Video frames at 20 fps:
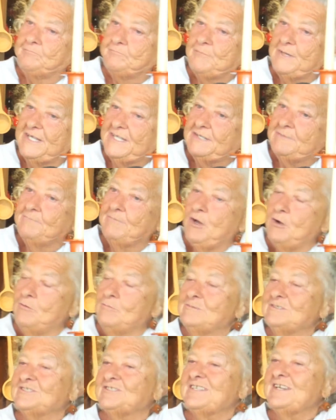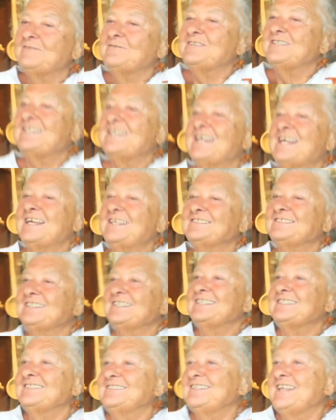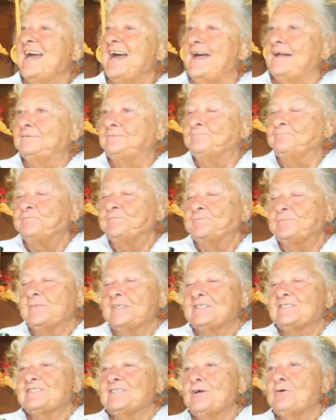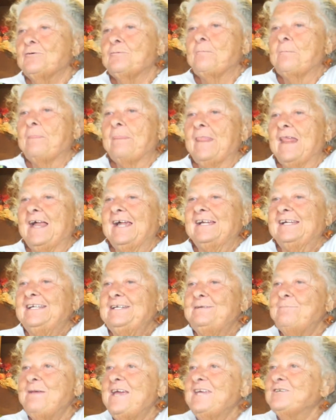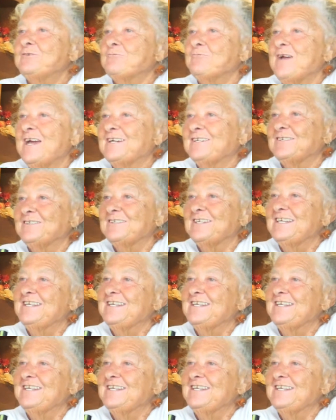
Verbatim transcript: But almost everything else is not. Uh-huh. So he made a record.